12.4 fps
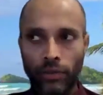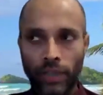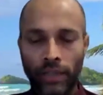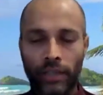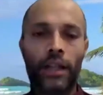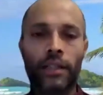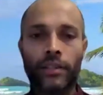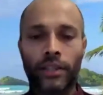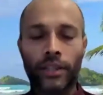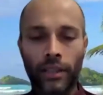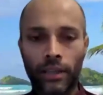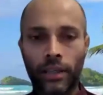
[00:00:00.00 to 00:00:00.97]

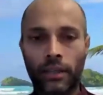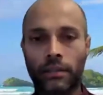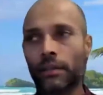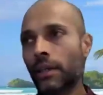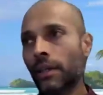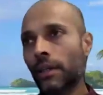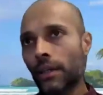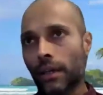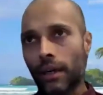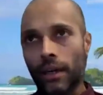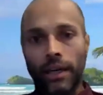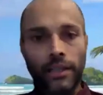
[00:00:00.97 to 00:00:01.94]
technology and
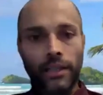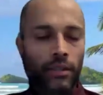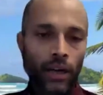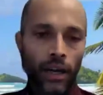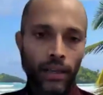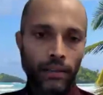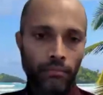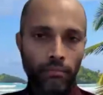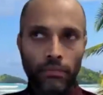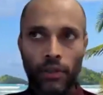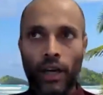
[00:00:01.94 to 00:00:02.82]
has gotten